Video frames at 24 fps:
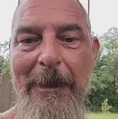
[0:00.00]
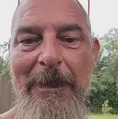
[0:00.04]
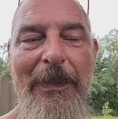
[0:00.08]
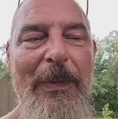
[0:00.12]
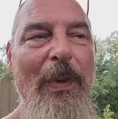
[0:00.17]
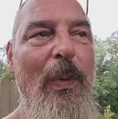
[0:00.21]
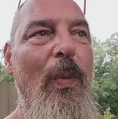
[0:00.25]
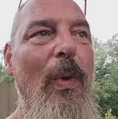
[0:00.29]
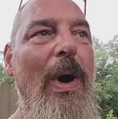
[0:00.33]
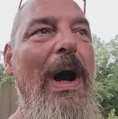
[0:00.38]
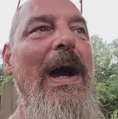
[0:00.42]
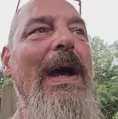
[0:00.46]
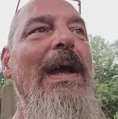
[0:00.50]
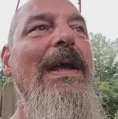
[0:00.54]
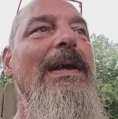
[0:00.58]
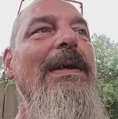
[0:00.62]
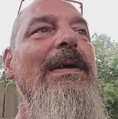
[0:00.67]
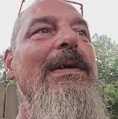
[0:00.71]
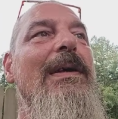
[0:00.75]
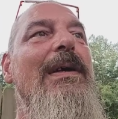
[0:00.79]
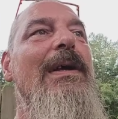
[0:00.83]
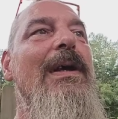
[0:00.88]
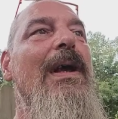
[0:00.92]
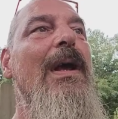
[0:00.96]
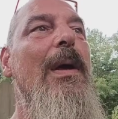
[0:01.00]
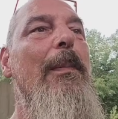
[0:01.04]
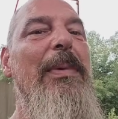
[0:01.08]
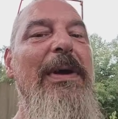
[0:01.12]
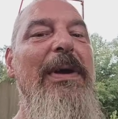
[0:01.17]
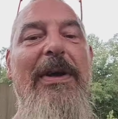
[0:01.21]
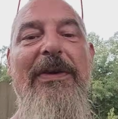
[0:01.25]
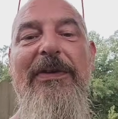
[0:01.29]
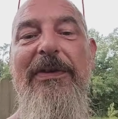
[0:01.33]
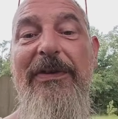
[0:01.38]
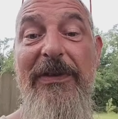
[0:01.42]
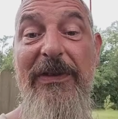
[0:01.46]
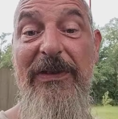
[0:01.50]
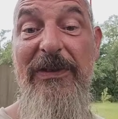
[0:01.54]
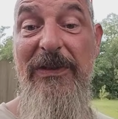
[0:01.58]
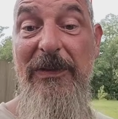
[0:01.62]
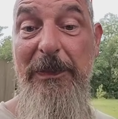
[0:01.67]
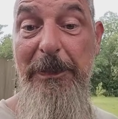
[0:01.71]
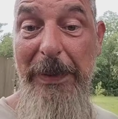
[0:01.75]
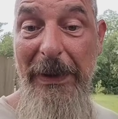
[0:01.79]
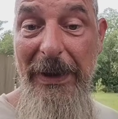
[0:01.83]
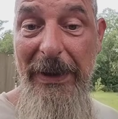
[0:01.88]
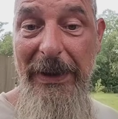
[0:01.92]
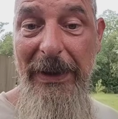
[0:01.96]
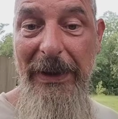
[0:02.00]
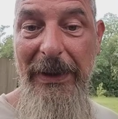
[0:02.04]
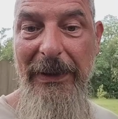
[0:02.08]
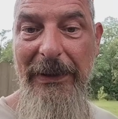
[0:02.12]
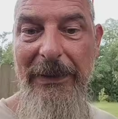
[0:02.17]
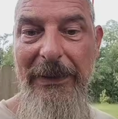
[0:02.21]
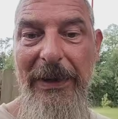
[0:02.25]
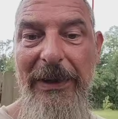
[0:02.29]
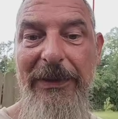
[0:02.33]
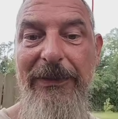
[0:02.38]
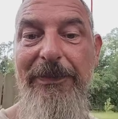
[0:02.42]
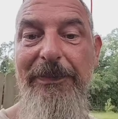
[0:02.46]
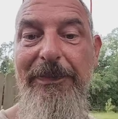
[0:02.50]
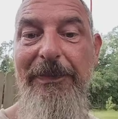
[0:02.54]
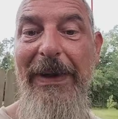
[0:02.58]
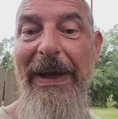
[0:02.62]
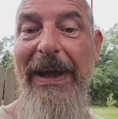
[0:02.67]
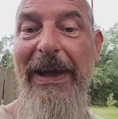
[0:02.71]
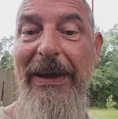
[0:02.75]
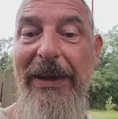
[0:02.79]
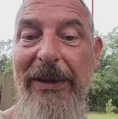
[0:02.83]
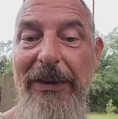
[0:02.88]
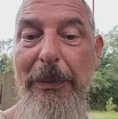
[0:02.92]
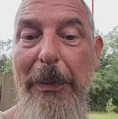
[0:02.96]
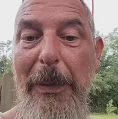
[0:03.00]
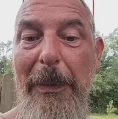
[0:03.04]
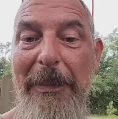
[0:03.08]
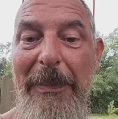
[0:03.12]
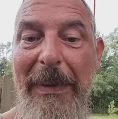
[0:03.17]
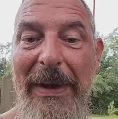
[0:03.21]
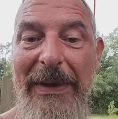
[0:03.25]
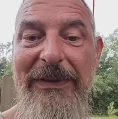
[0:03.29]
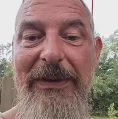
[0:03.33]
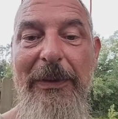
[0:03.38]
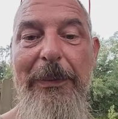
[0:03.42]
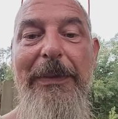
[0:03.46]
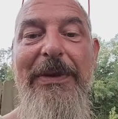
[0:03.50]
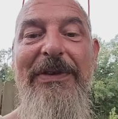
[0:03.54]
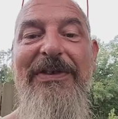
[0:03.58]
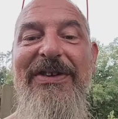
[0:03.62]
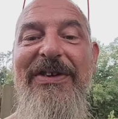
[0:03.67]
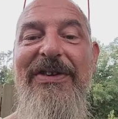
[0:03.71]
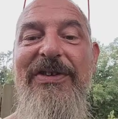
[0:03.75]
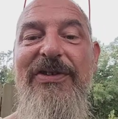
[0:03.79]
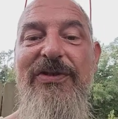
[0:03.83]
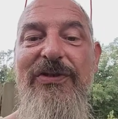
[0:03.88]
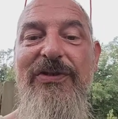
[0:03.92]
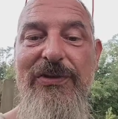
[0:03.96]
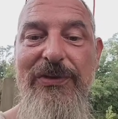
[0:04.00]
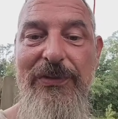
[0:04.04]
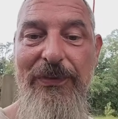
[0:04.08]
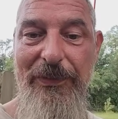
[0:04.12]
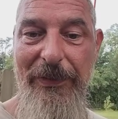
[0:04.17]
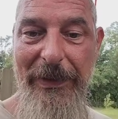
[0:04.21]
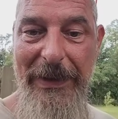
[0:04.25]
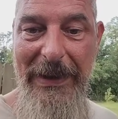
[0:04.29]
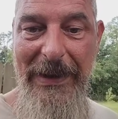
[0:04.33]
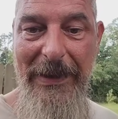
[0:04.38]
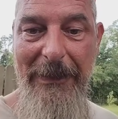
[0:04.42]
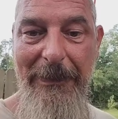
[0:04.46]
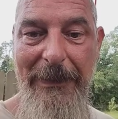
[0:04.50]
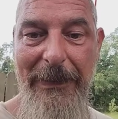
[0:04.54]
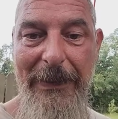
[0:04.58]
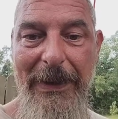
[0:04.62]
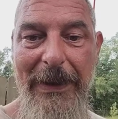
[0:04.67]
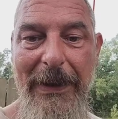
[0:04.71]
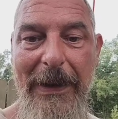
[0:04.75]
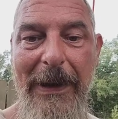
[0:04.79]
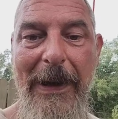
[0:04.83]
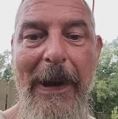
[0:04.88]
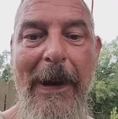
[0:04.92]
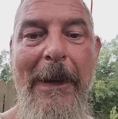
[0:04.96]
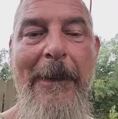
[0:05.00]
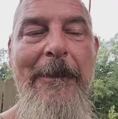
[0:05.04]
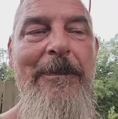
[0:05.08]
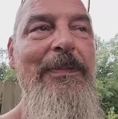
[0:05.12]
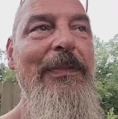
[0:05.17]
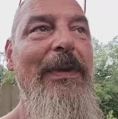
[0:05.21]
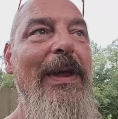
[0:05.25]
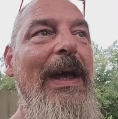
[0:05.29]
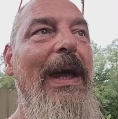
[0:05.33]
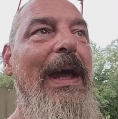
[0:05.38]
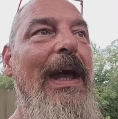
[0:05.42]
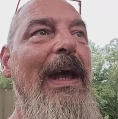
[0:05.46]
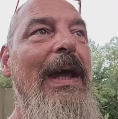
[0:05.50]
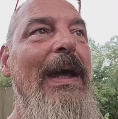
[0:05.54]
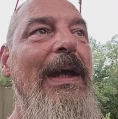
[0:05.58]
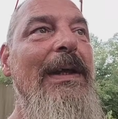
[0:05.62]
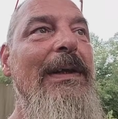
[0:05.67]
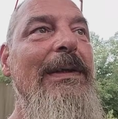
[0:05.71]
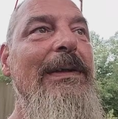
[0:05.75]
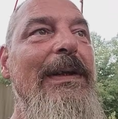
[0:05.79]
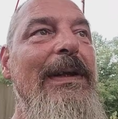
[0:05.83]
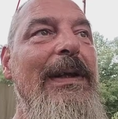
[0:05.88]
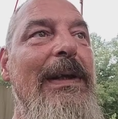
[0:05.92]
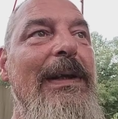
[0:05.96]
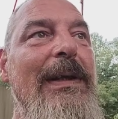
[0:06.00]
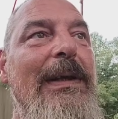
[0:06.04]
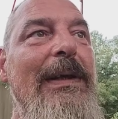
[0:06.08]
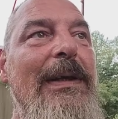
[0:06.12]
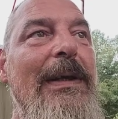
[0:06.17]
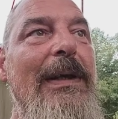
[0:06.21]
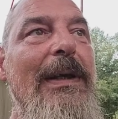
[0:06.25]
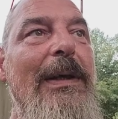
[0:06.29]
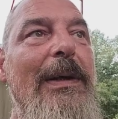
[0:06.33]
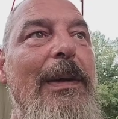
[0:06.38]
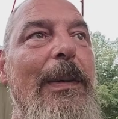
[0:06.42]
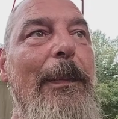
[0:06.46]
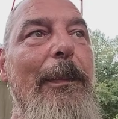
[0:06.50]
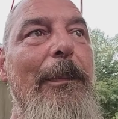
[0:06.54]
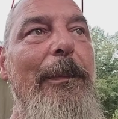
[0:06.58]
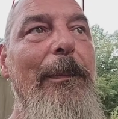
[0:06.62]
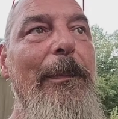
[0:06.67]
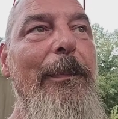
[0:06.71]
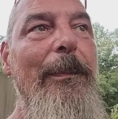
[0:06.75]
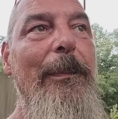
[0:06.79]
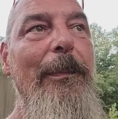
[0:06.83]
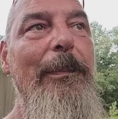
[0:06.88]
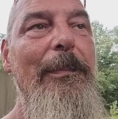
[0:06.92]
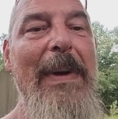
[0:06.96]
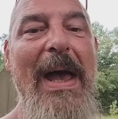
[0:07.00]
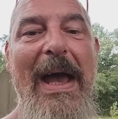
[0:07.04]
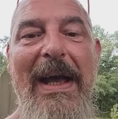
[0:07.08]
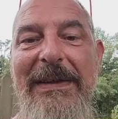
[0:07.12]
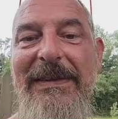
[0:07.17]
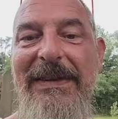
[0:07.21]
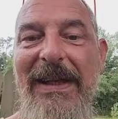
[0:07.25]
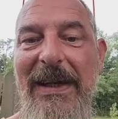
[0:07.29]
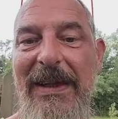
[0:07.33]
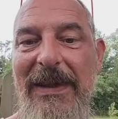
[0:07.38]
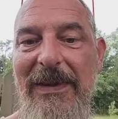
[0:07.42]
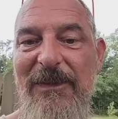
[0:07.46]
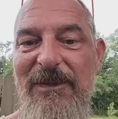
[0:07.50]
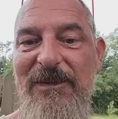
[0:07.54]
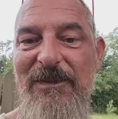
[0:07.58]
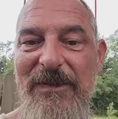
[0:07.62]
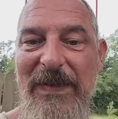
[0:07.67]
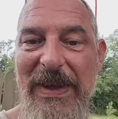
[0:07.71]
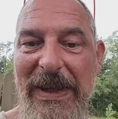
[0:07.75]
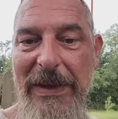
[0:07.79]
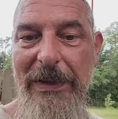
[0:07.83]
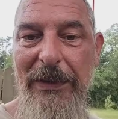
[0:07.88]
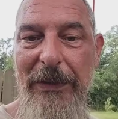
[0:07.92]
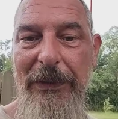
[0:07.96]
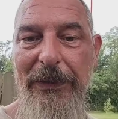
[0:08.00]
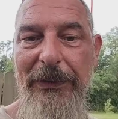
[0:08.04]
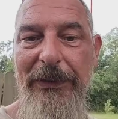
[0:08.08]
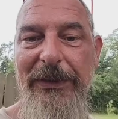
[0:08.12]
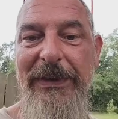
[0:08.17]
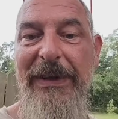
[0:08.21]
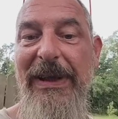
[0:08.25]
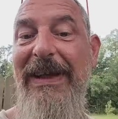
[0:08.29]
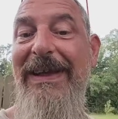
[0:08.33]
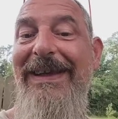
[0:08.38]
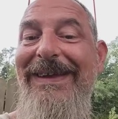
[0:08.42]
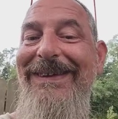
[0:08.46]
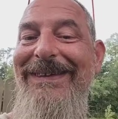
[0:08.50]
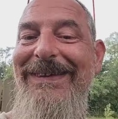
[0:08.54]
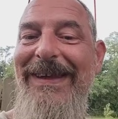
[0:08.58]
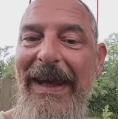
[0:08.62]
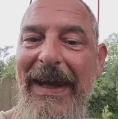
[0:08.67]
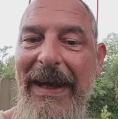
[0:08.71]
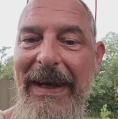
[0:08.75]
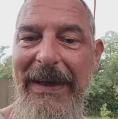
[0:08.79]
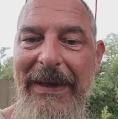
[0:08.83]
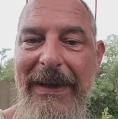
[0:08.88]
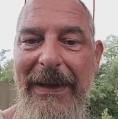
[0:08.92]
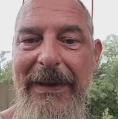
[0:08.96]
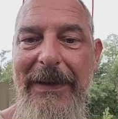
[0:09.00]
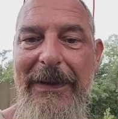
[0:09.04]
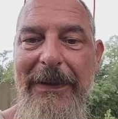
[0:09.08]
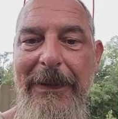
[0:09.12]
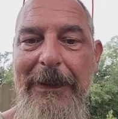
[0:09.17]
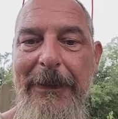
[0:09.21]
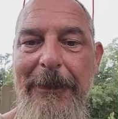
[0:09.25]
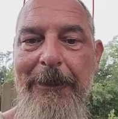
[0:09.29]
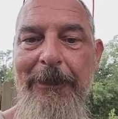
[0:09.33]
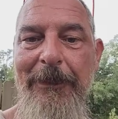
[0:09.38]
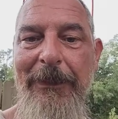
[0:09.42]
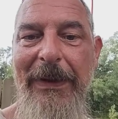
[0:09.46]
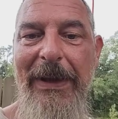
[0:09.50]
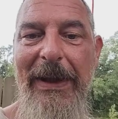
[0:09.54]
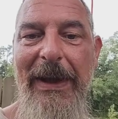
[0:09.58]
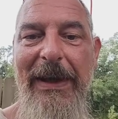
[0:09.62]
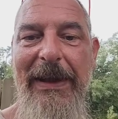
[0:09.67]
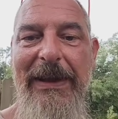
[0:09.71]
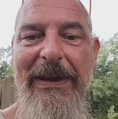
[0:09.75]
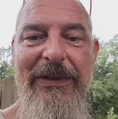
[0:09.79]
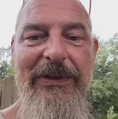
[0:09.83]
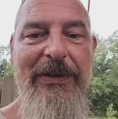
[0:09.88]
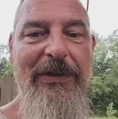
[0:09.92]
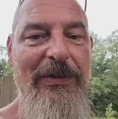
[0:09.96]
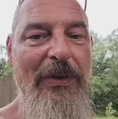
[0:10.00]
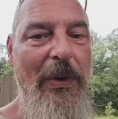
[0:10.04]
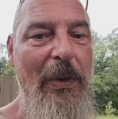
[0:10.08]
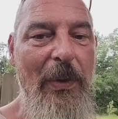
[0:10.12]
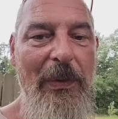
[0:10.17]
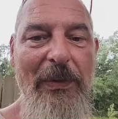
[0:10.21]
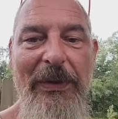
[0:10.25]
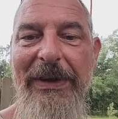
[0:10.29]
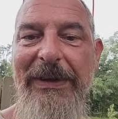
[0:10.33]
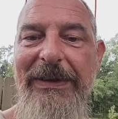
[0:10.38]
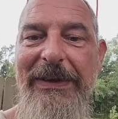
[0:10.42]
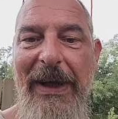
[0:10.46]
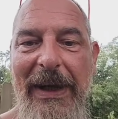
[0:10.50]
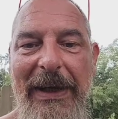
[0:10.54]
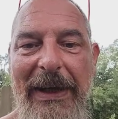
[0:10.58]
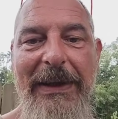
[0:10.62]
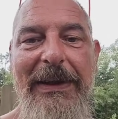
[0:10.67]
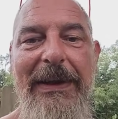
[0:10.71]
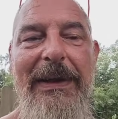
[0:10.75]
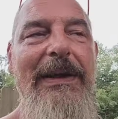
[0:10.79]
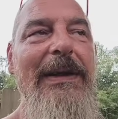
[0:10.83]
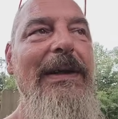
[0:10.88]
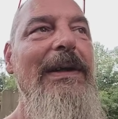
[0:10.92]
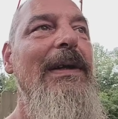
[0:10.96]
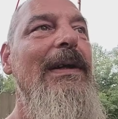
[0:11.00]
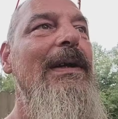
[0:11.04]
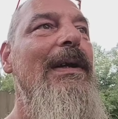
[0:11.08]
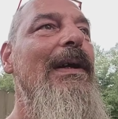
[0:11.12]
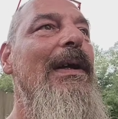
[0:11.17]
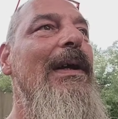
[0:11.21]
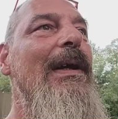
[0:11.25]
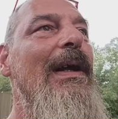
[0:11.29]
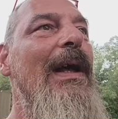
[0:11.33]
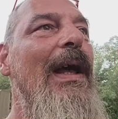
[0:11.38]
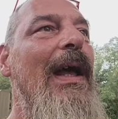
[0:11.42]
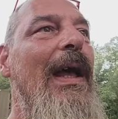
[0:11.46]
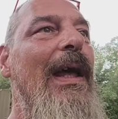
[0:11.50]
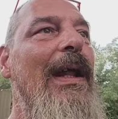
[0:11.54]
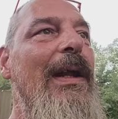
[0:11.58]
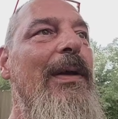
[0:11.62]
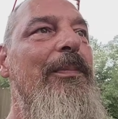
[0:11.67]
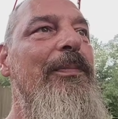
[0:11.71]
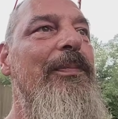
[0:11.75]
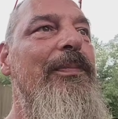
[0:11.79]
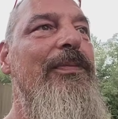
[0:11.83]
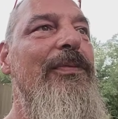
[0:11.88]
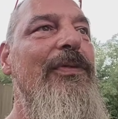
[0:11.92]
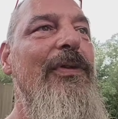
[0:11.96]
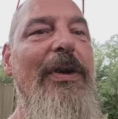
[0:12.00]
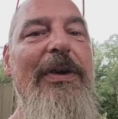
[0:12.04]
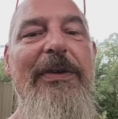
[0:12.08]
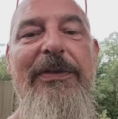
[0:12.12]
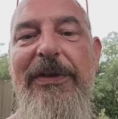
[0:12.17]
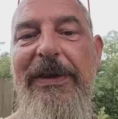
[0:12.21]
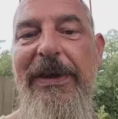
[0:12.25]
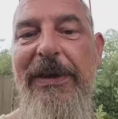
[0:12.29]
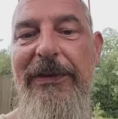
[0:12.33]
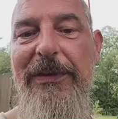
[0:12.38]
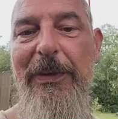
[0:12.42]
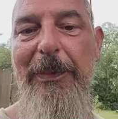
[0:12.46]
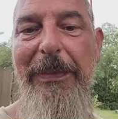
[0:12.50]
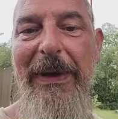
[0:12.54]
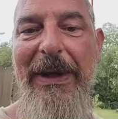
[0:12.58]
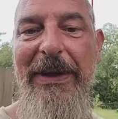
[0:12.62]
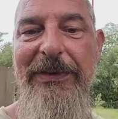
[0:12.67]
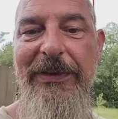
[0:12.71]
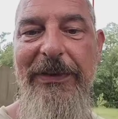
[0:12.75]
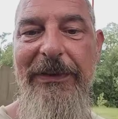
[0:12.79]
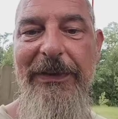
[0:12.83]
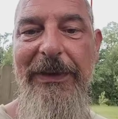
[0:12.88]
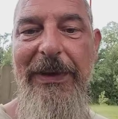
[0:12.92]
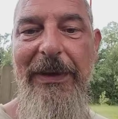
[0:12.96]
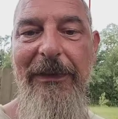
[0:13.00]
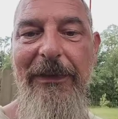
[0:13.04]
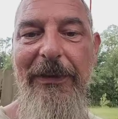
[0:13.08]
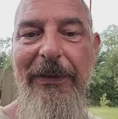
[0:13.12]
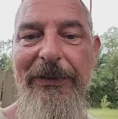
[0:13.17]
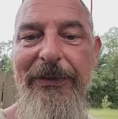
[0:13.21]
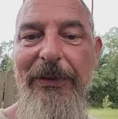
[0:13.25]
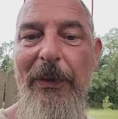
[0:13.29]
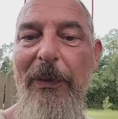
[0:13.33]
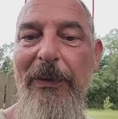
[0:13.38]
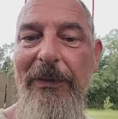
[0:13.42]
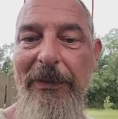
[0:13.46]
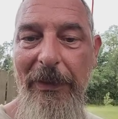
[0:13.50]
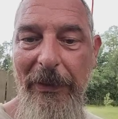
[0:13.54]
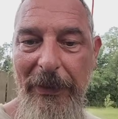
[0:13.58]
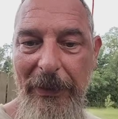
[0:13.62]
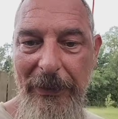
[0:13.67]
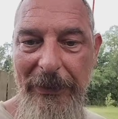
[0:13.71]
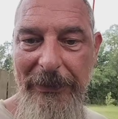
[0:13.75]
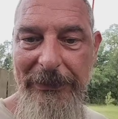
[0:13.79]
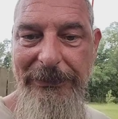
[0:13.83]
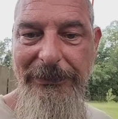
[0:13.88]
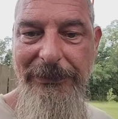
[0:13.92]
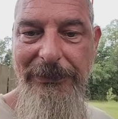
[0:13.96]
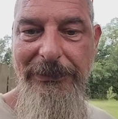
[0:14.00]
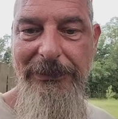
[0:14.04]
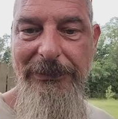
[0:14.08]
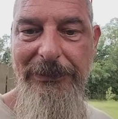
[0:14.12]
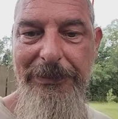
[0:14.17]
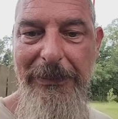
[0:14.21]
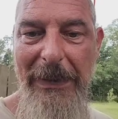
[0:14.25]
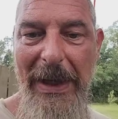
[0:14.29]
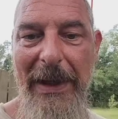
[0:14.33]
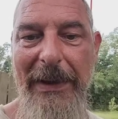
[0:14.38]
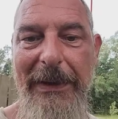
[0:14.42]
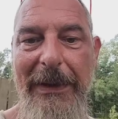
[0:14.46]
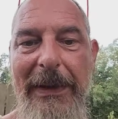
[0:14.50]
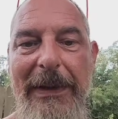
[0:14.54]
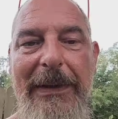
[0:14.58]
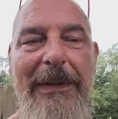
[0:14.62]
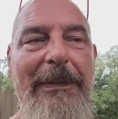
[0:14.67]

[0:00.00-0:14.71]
Why? Because it's spinning. Its angular momentum is extreme, and the magnetic field can contain it. It can just hold it tight, and it turns it into basically a little toroidal magnet.